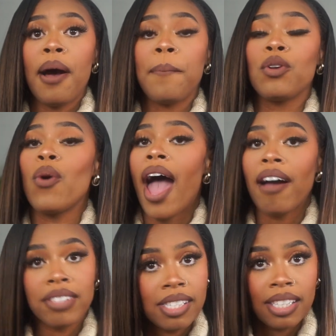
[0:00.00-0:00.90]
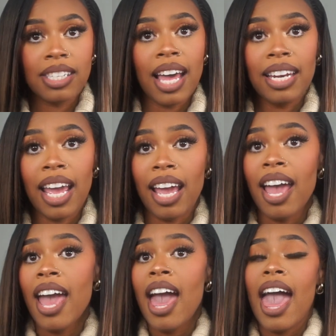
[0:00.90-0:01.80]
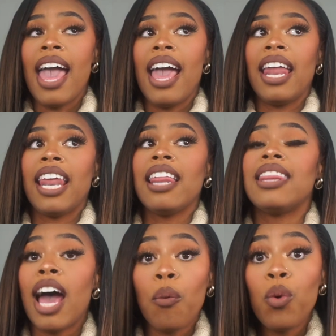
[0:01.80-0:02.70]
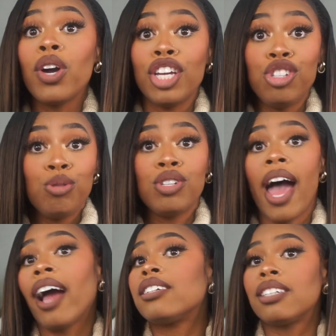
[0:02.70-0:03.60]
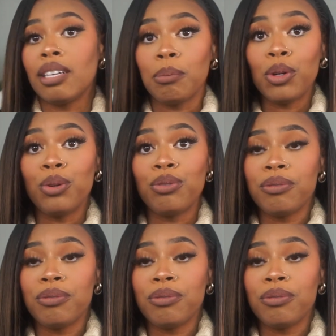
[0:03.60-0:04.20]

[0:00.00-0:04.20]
You have to stick to that date, and that will get you to actually move.